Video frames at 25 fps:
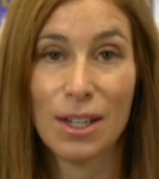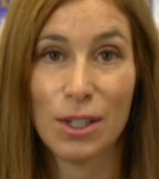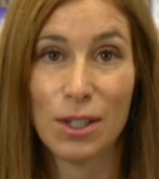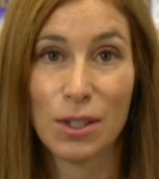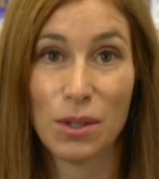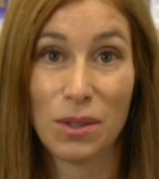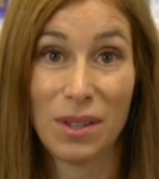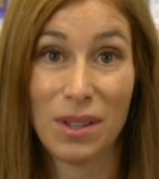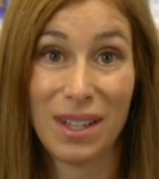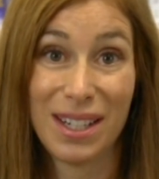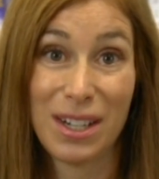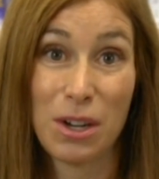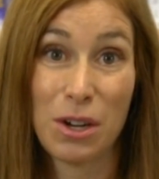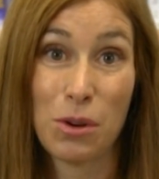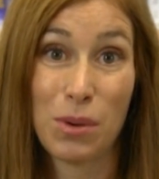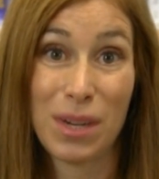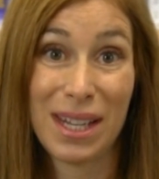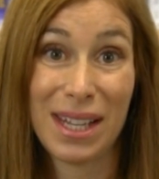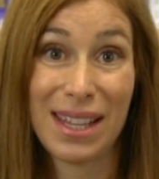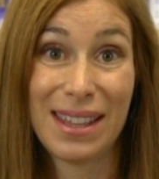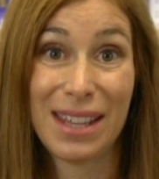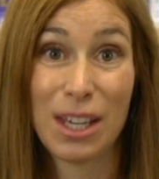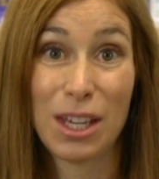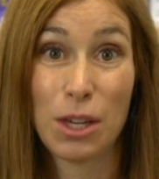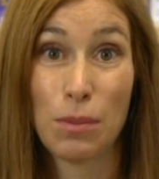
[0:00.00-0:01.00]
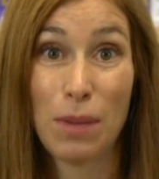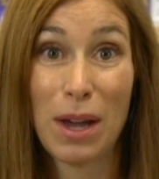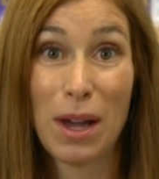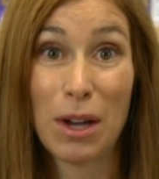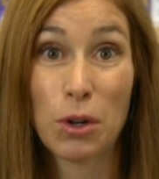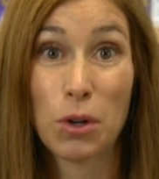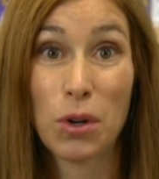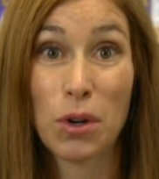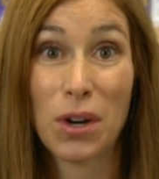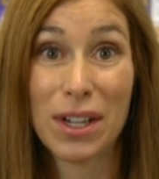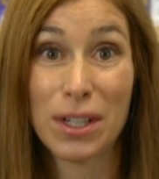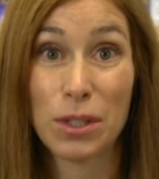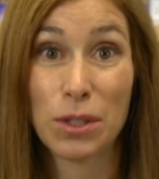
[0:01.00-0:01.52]
Do they know anything about
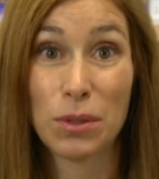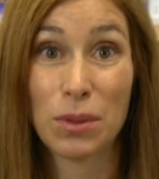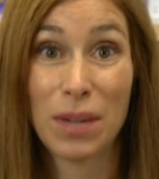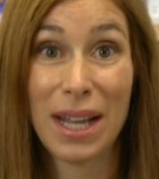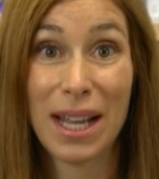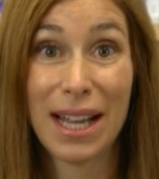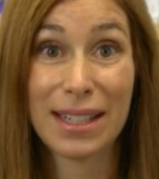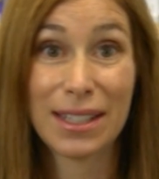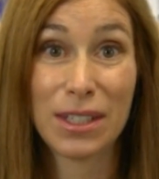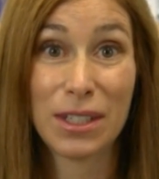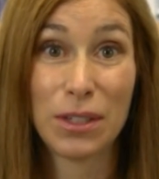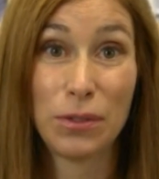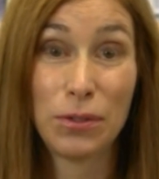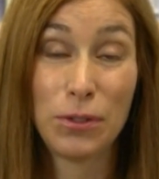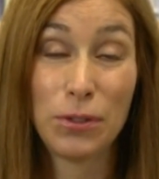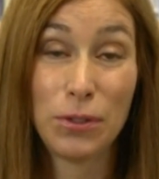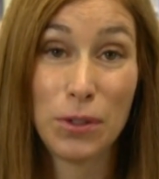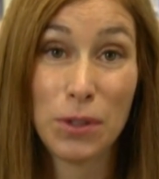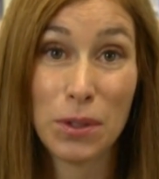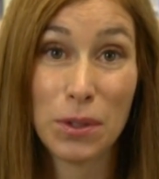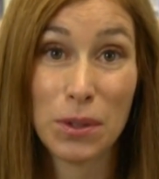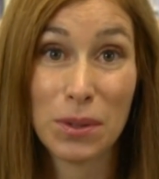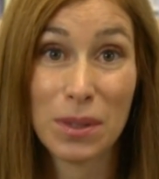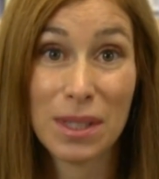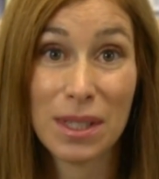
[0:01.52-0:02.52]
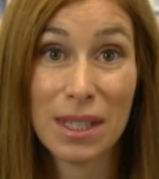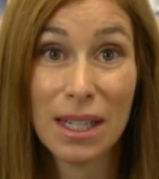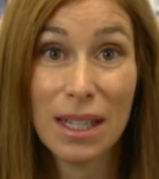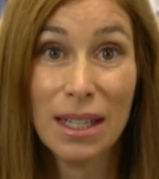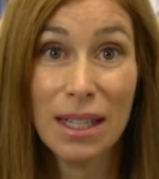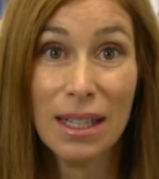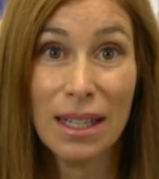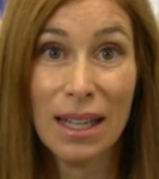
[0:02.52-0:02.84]
cross-reactive foods?